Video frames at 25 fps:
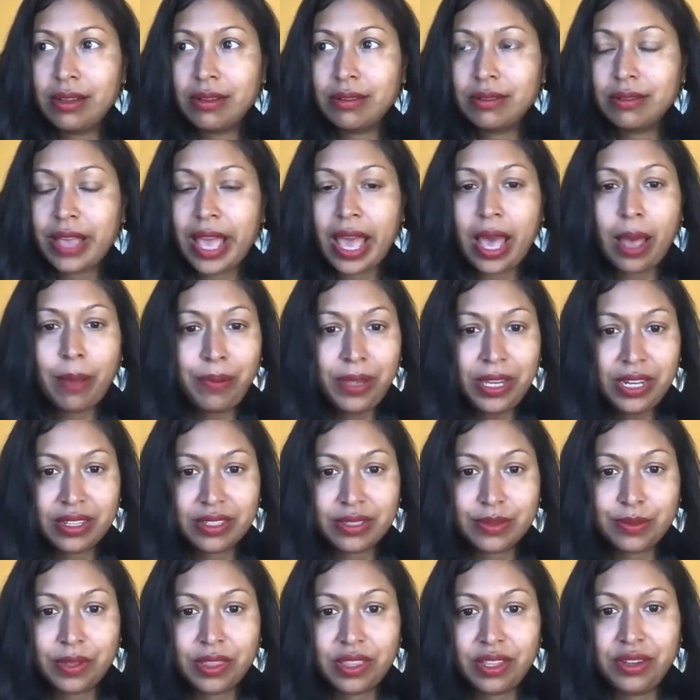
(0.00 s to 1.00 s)

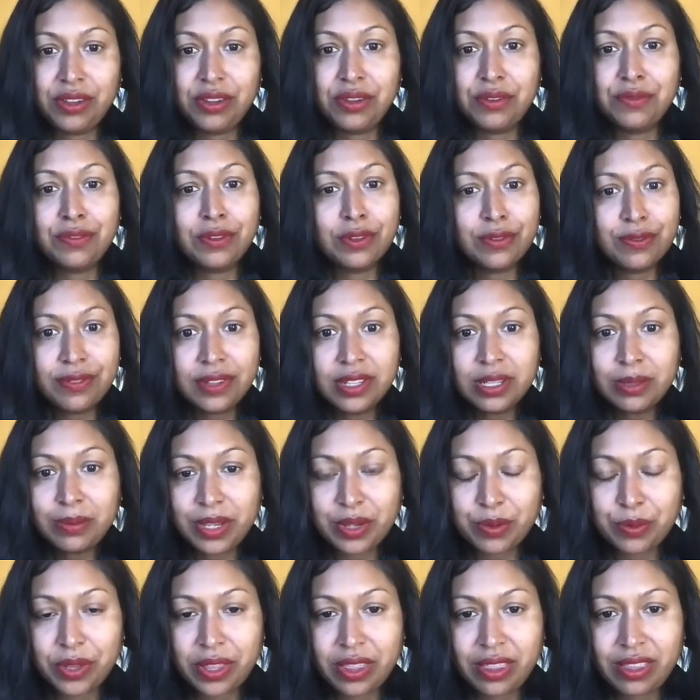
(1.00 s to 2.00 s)
happiness within you,
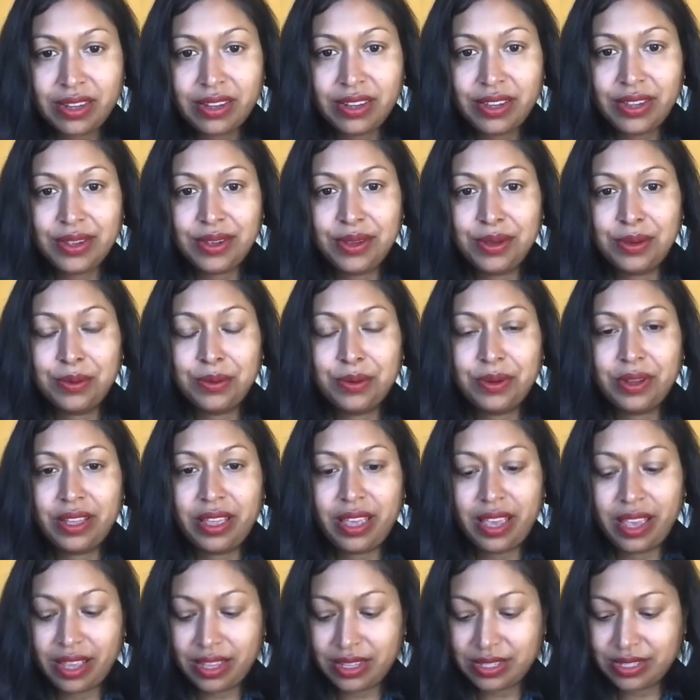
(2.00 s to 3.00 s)
fulfillment within you,
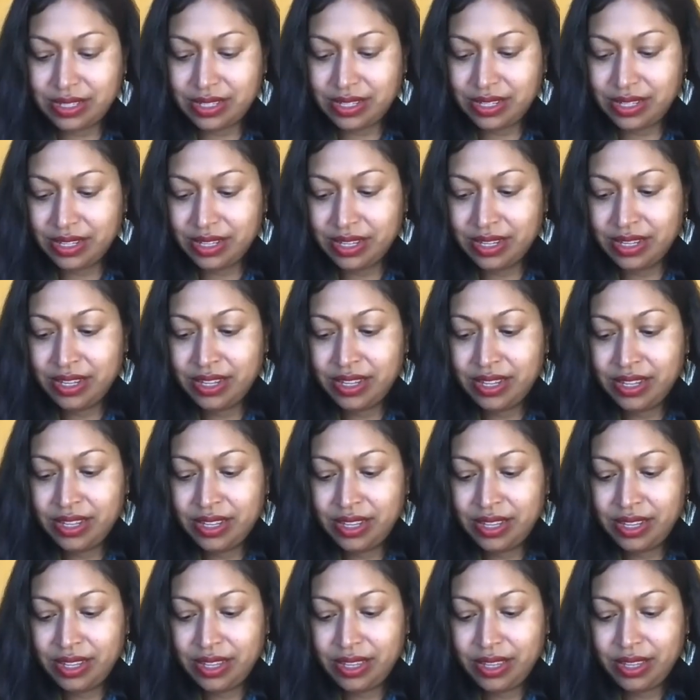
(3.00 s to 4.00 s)
and
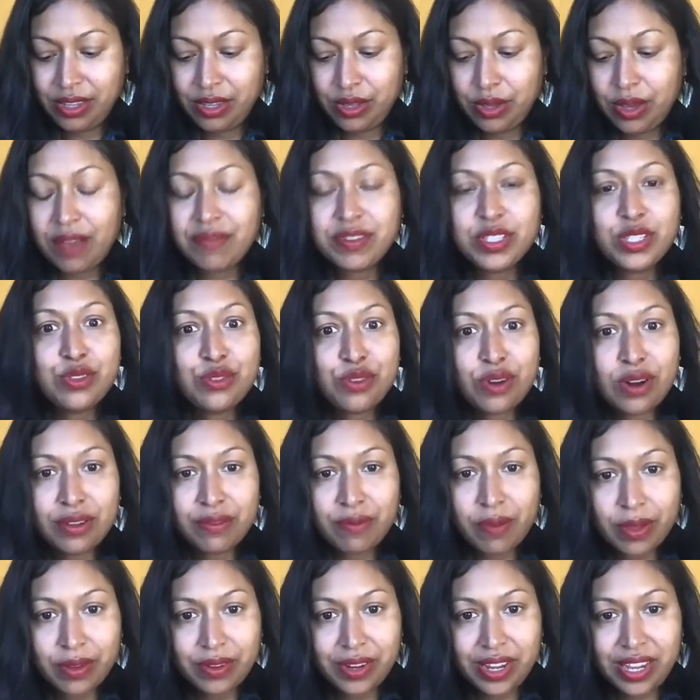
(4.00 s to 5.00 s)
you have a strong
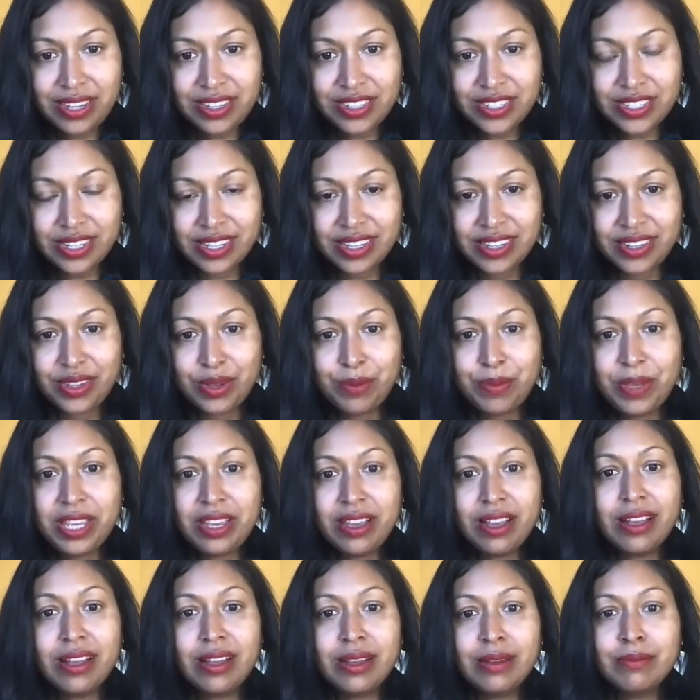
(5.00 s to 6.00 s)
foundation.
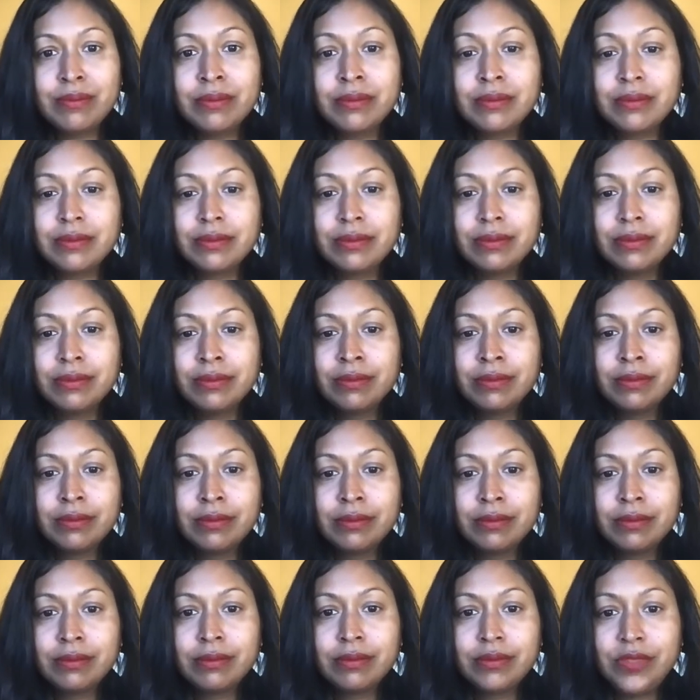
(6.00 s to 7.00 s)

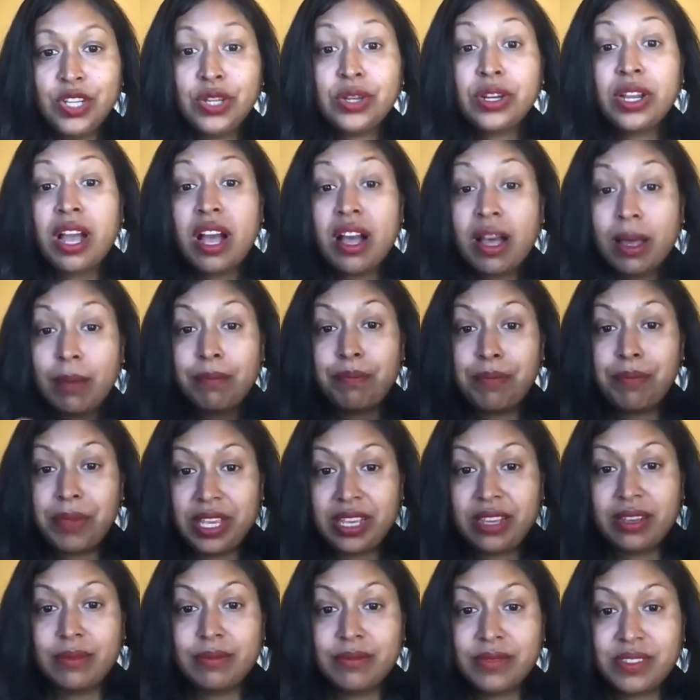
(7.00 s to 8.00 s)
Your cup
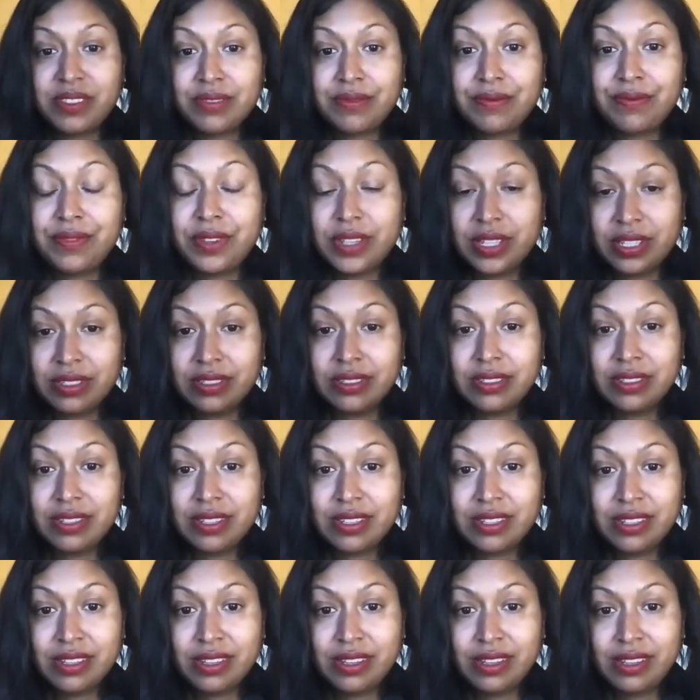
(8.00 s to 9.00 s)
becomes filled
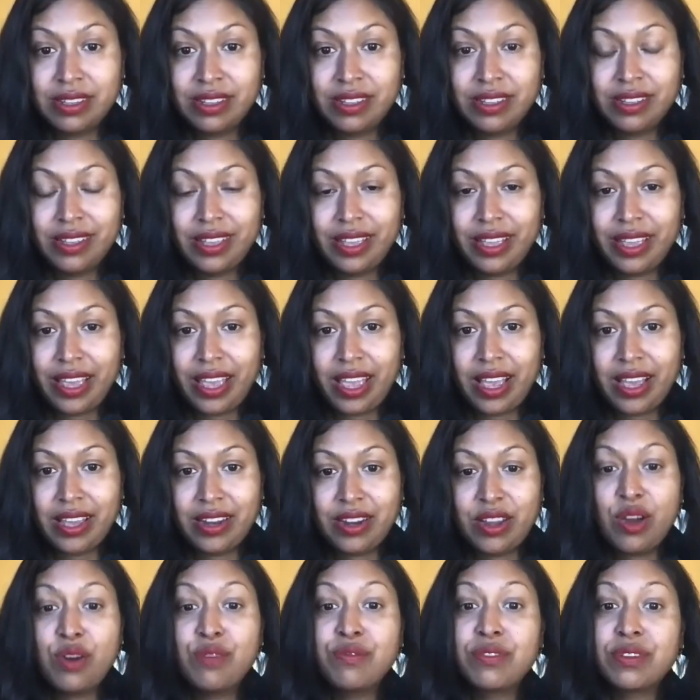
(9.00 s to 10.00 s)
and
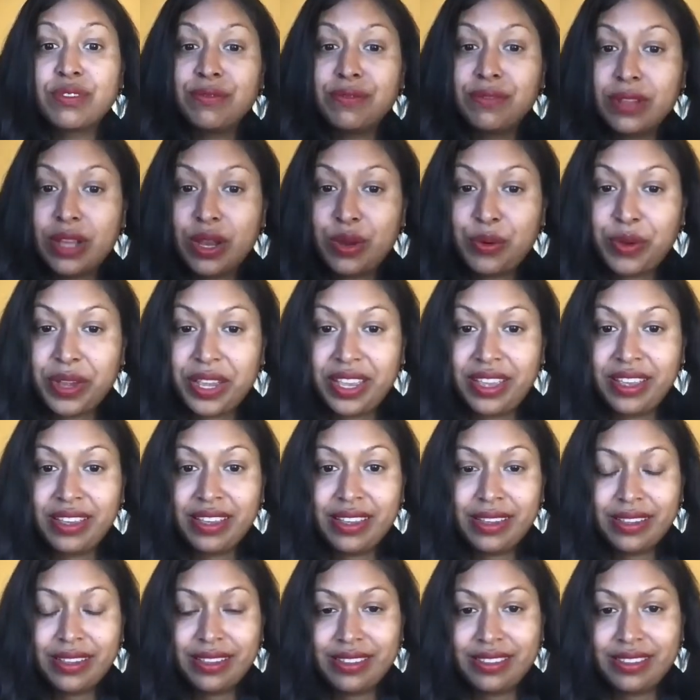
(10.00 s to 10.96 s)
overflowing,